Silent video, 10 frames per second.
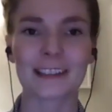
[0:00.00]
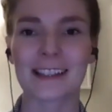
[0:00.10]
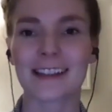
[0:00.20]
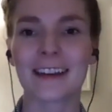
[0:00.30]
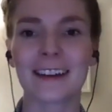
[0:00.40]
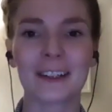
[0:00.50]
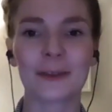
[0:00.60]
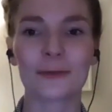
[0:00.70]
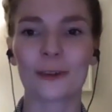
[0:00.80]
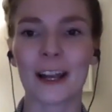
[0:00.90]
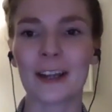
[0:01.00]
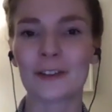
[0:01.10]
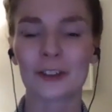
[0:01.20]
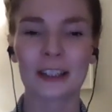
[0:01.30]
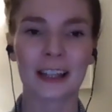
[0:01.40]
Does the ray of
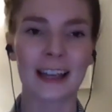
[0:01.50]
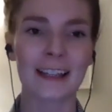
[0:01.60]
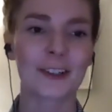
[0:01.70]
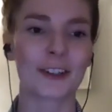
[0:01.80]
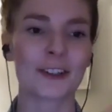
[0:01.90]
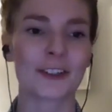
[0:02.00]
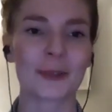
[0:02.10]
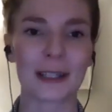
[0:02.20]
green light turn into